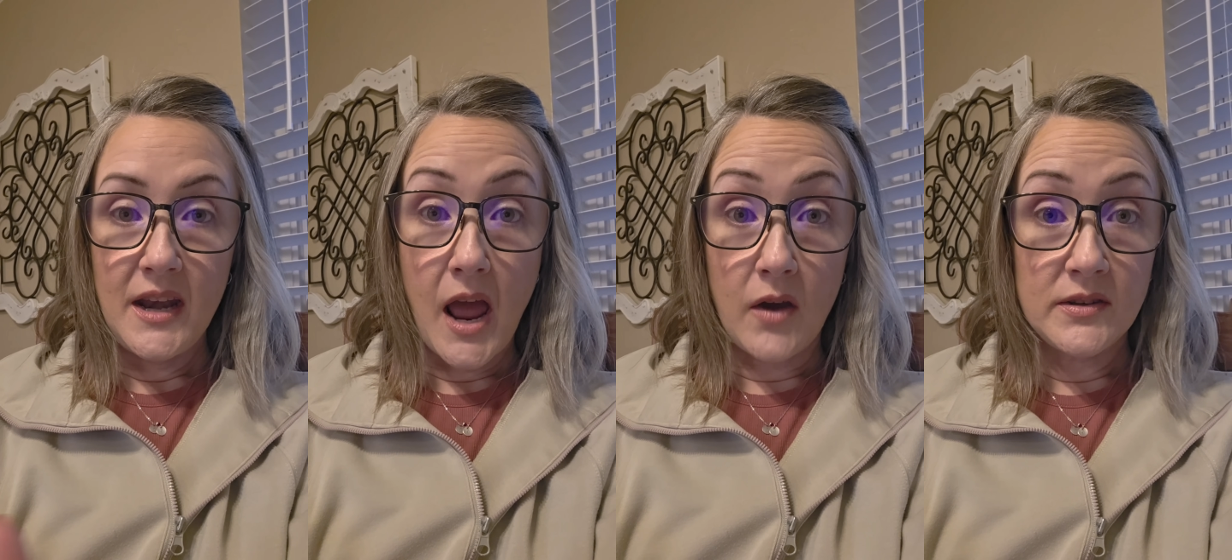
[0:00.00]

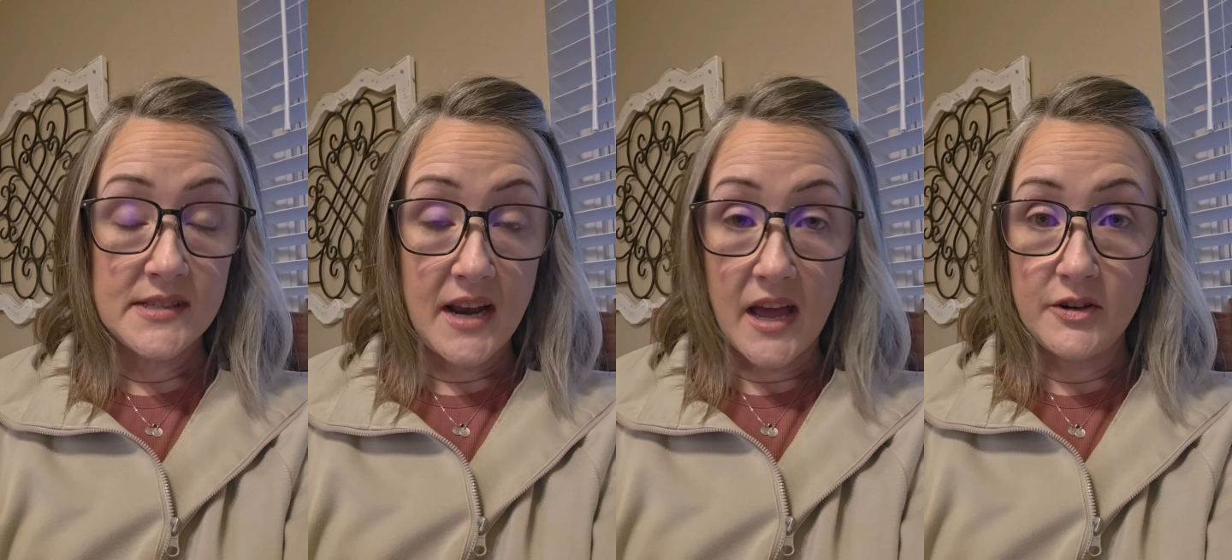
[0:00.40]
Now,
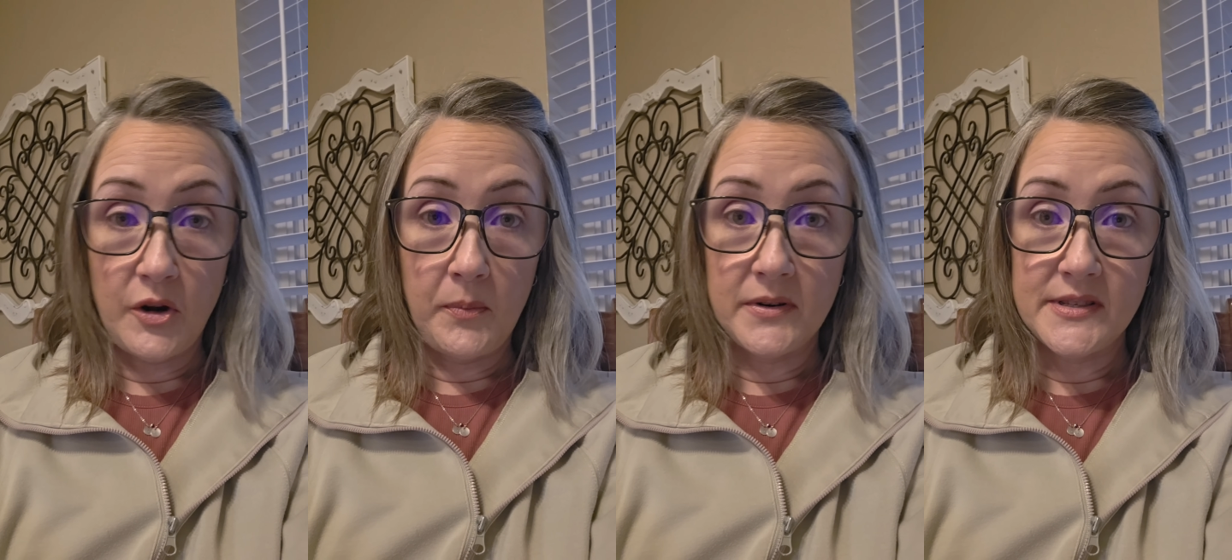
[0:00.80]
is it
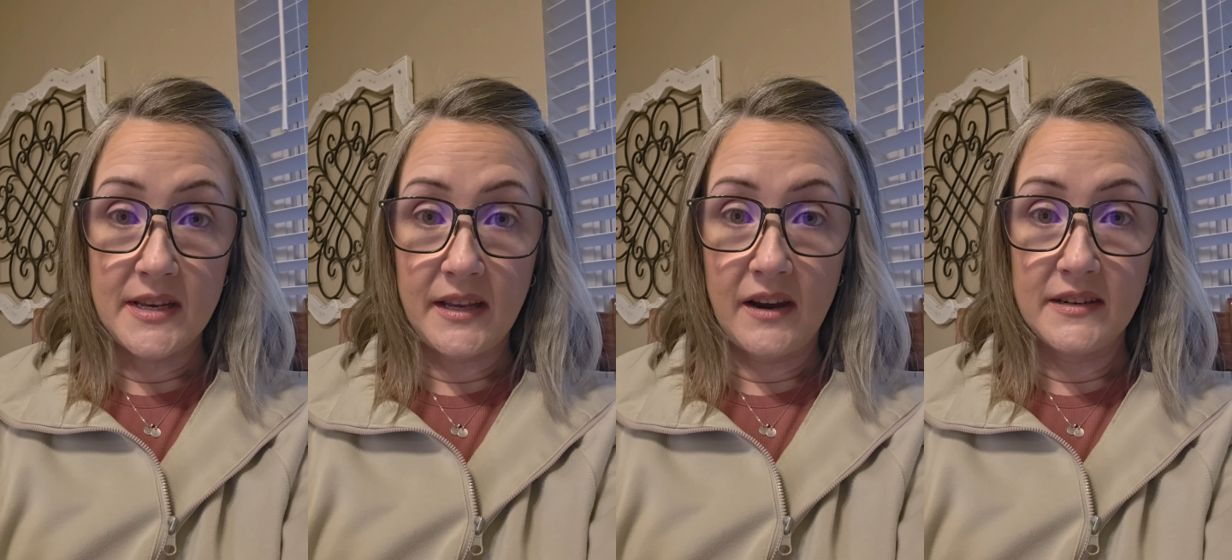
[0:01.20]

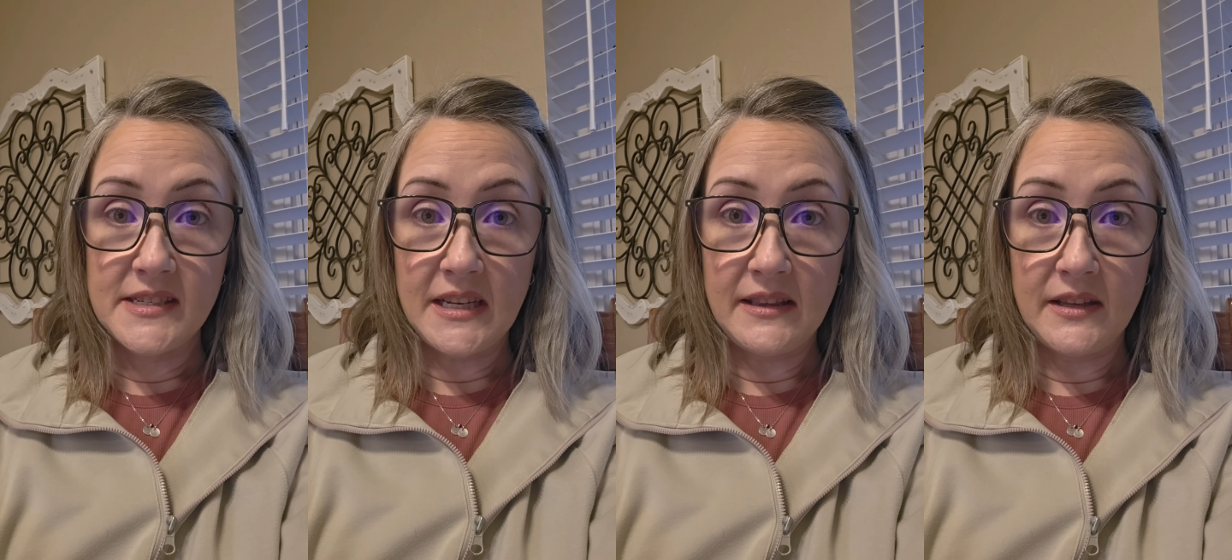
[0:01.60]
100%
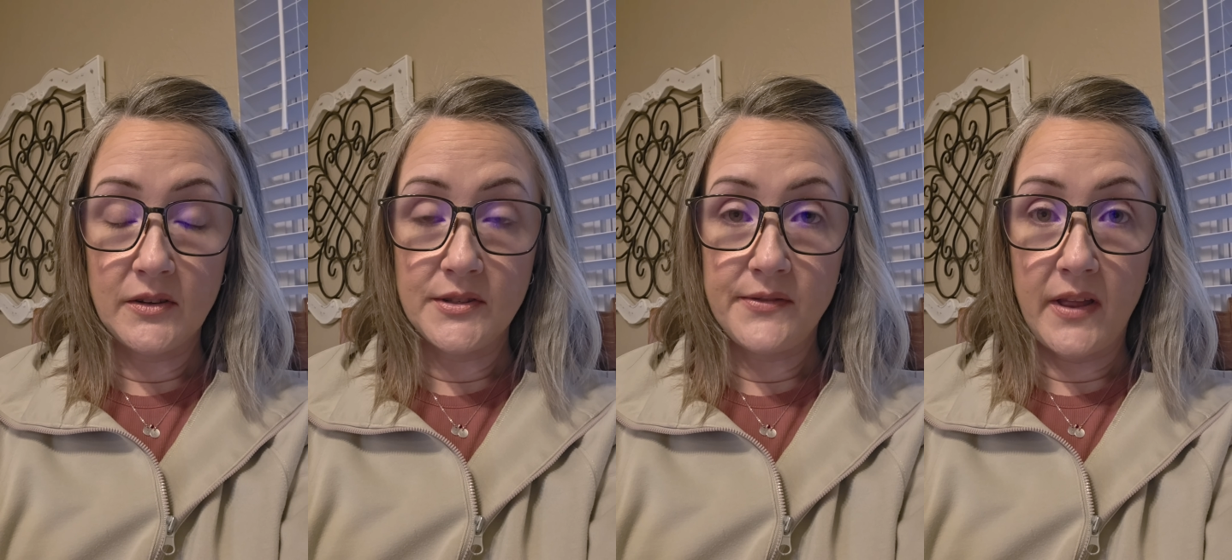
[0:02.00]
guaranteed that
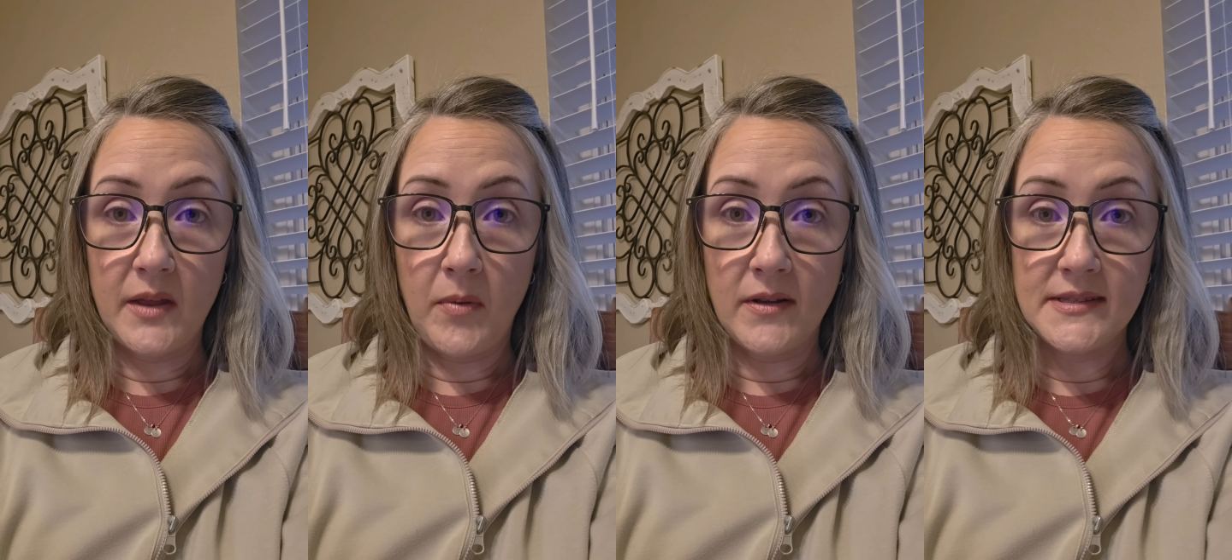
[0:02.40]
you'll
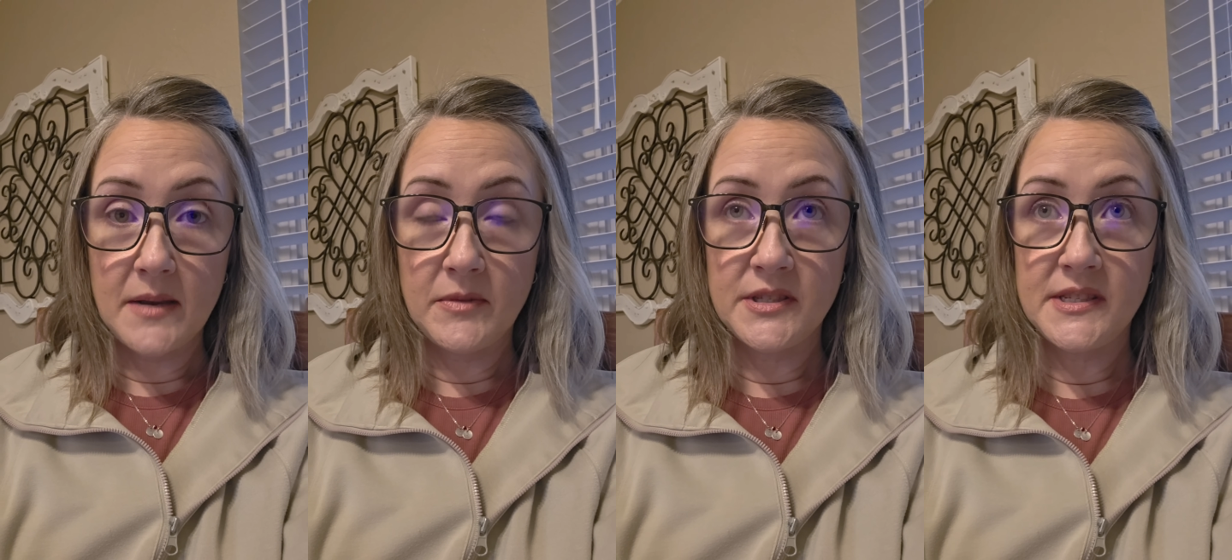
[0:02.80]
develop
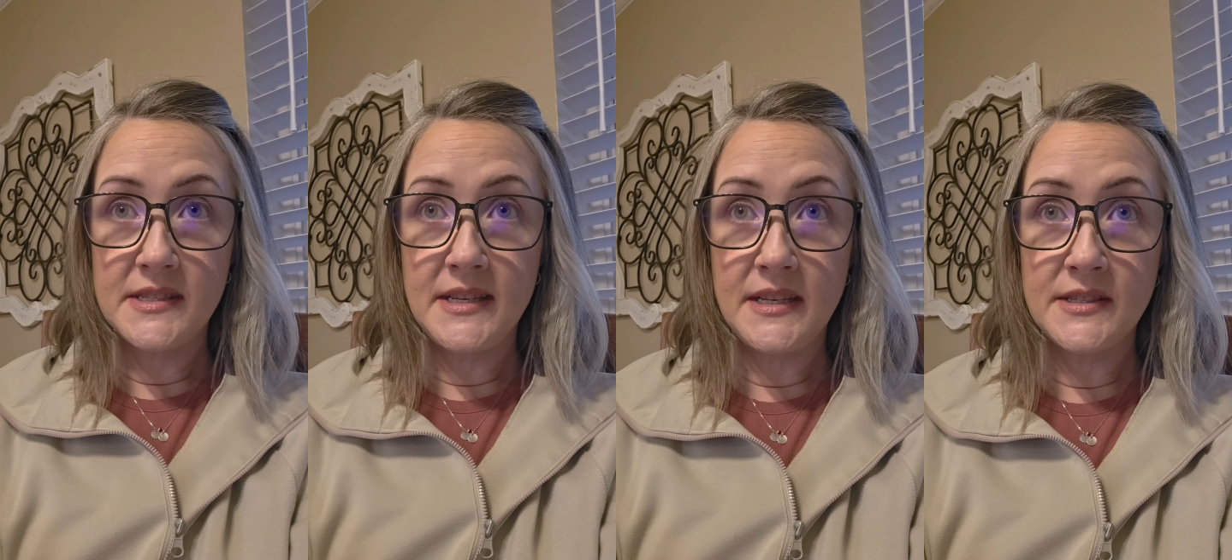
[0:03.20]
Alzheimer's
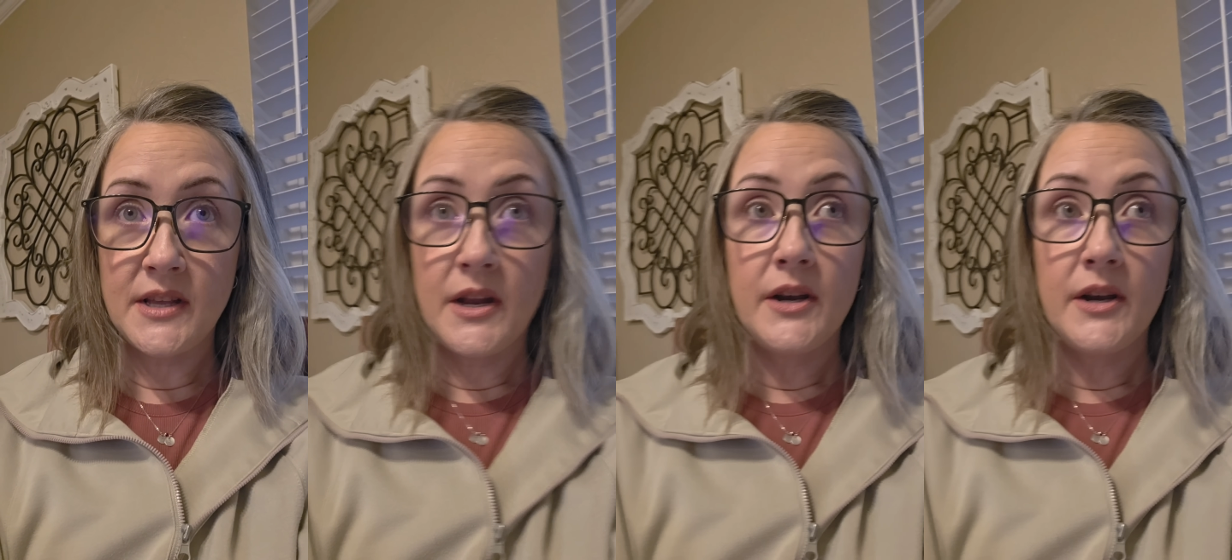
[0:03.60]
disease?